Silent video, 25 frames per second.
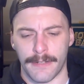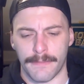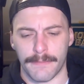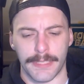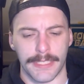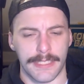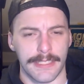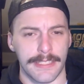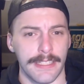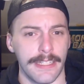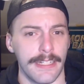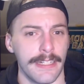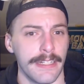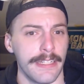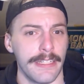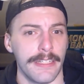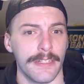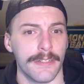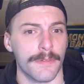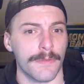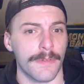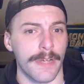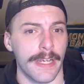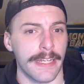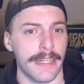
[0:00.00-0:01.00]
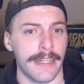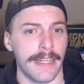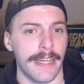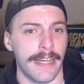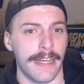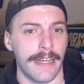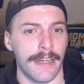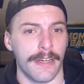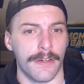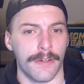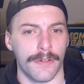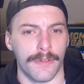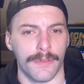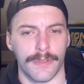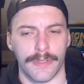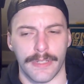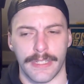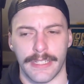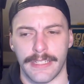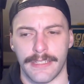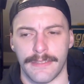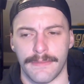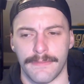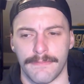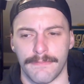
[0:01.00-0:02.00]
But sitting here right now
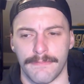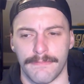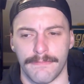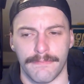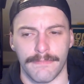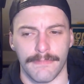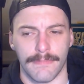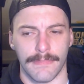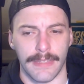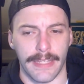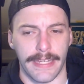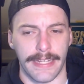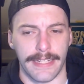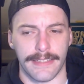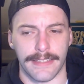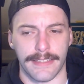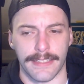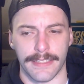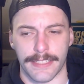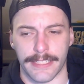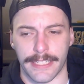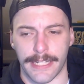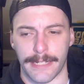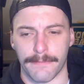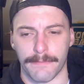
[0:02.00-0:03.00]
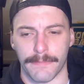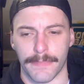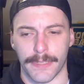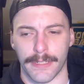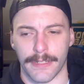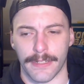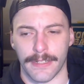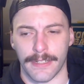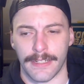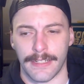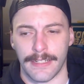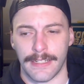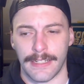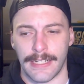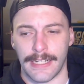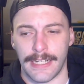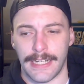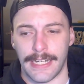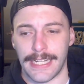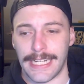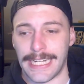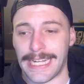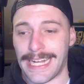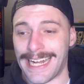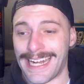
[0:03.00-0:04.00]
in late December,
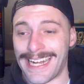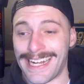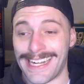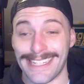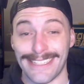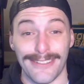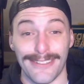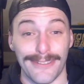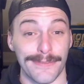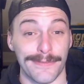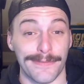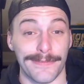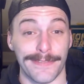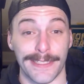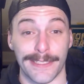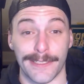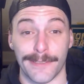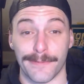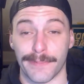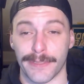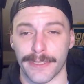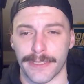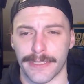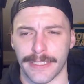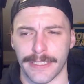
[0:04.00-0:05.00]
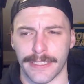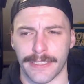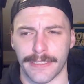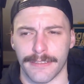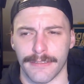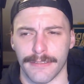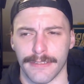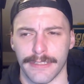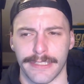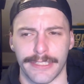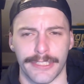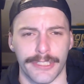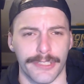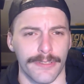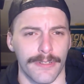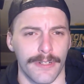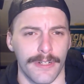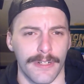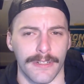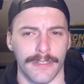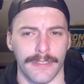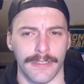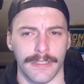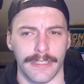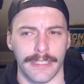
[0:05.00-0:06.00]
I don't feel particularly
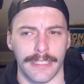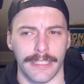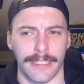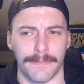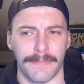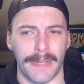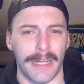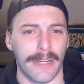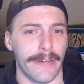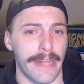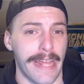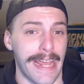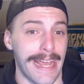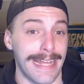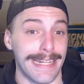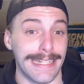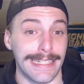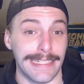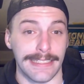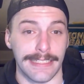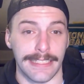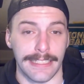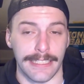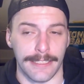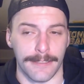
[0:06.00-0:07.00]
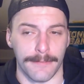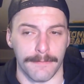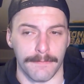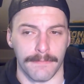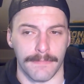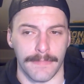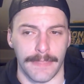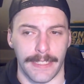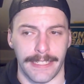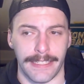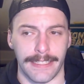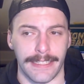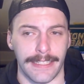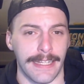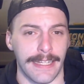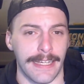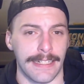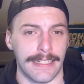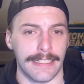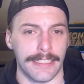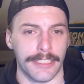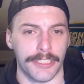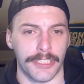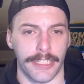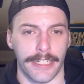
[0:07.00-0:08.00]
strongly about any team in the
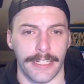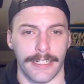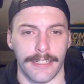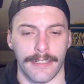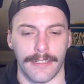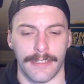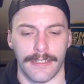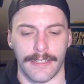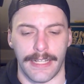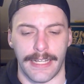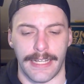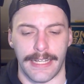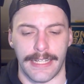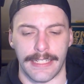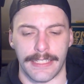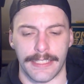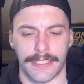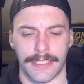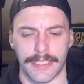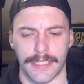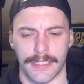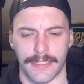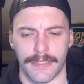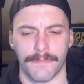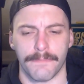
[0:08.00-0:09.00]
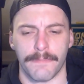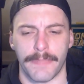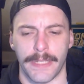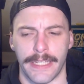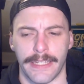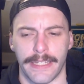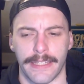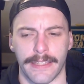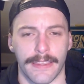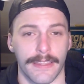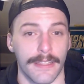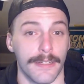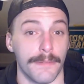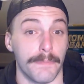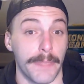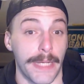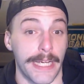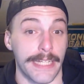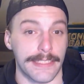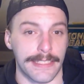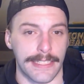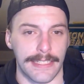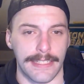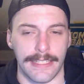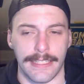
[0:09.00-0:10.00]
NHL as being the
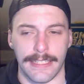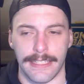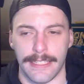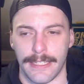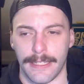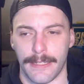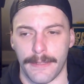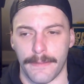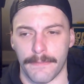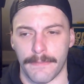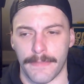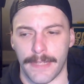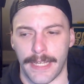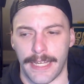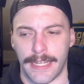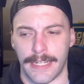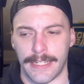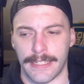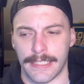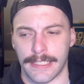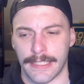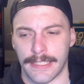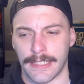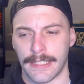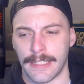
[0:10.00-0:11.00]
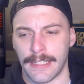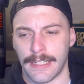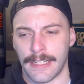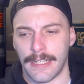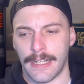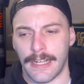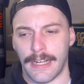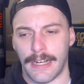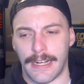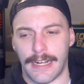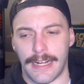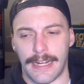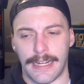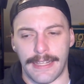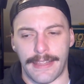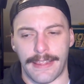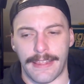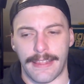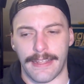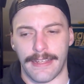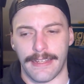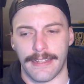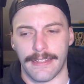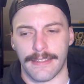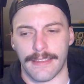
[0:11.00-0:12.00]
best team. And I
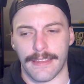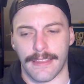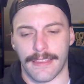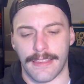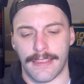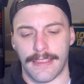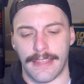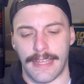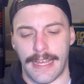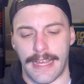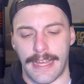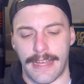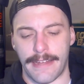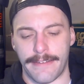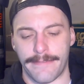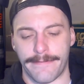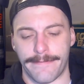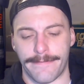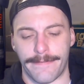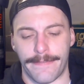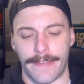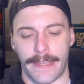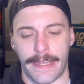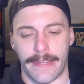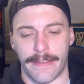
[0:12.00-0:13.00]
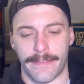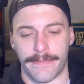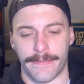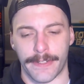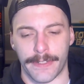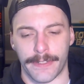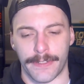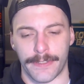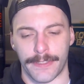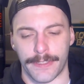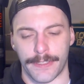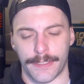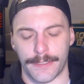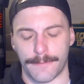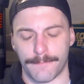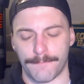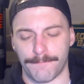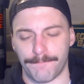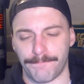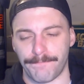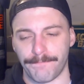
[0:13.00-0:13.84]
think that favors